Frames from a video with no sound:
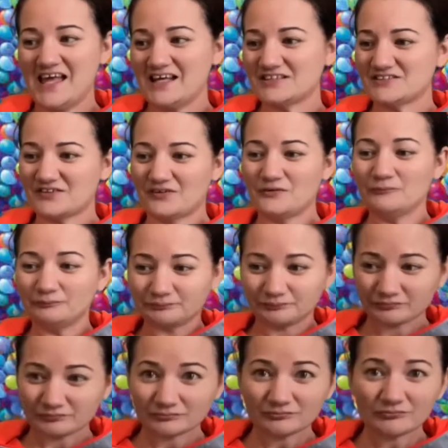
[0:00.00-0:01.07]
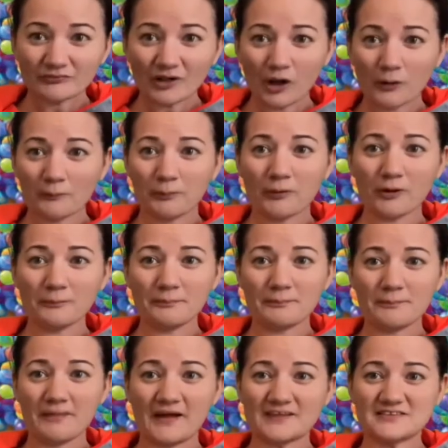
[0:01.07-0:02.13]
So I'll pop
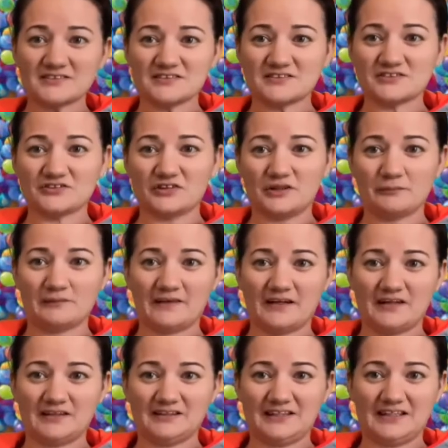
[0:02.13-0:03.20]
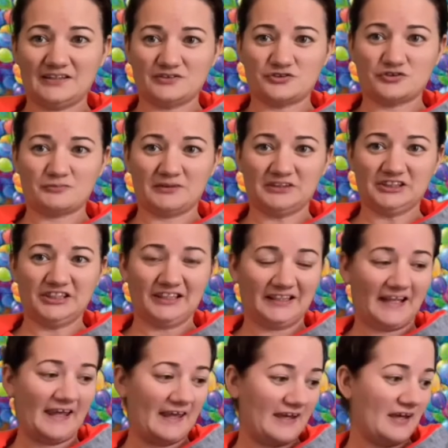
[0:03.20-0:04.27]
that to the side without getting too much
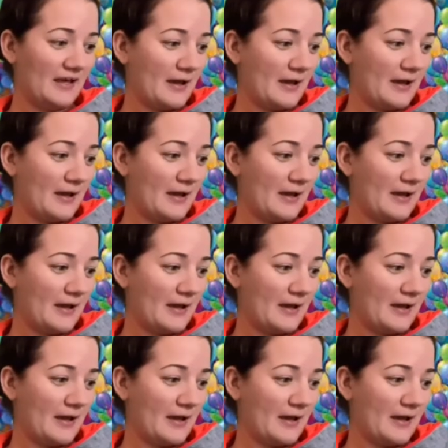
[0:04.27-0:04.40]
glare